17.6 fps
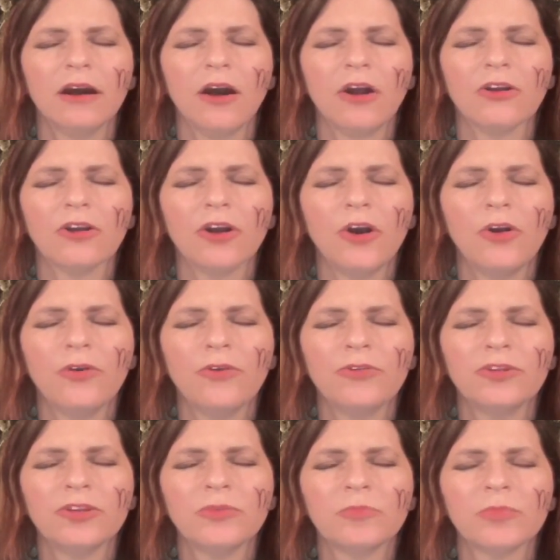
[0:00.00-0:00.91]
our
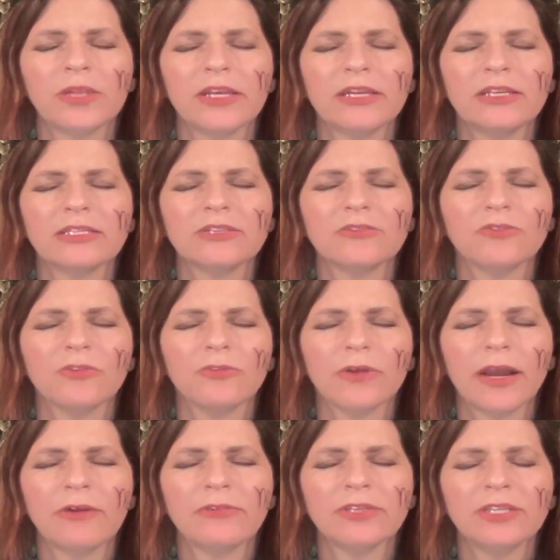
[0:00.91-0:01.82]
own place of
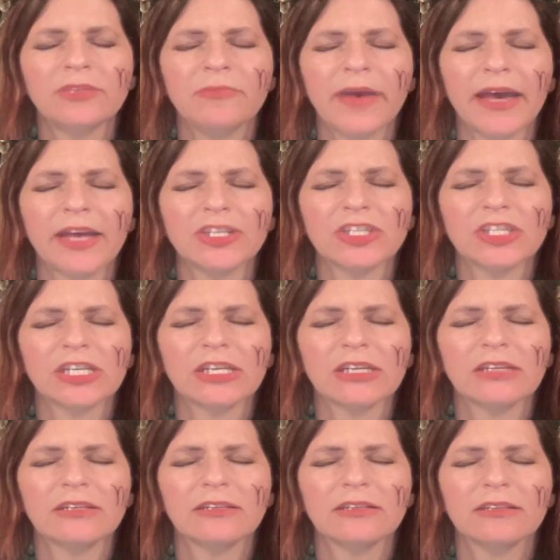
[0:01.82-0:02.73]
grounded
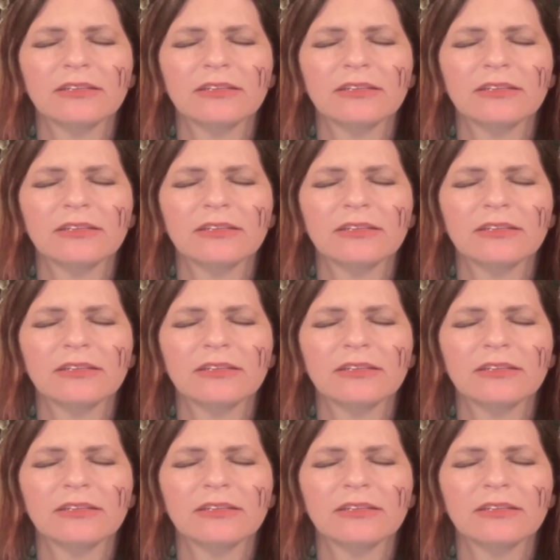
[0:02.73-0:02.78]
magic,